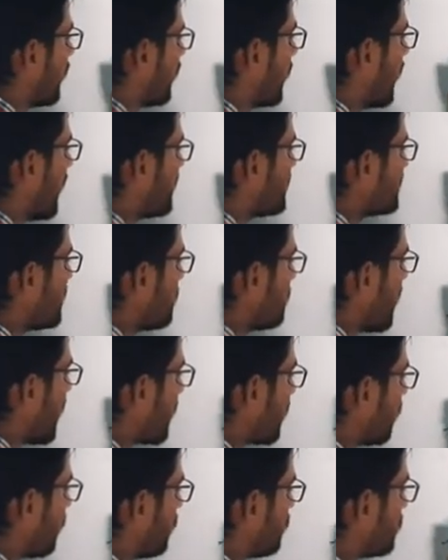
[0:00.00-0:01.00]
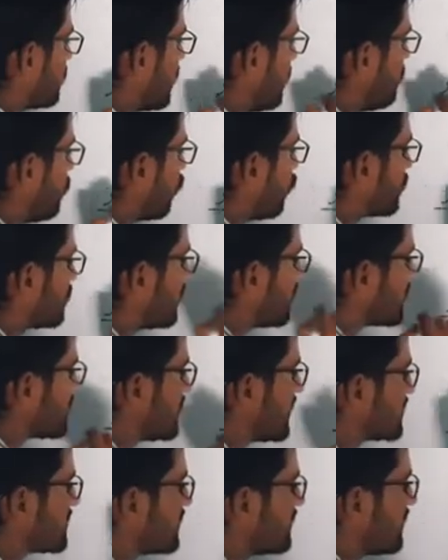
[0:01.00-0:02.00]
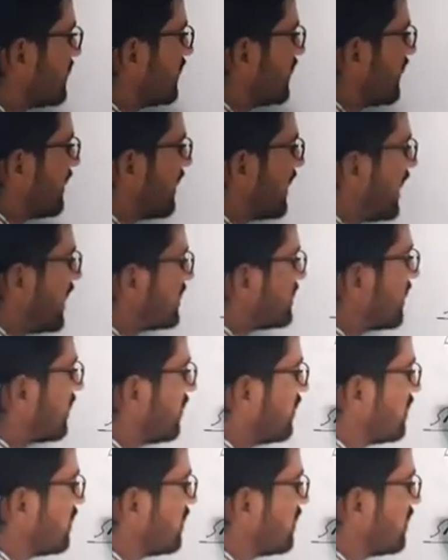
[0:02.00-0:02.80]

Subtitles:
SMR, submucosal resection, and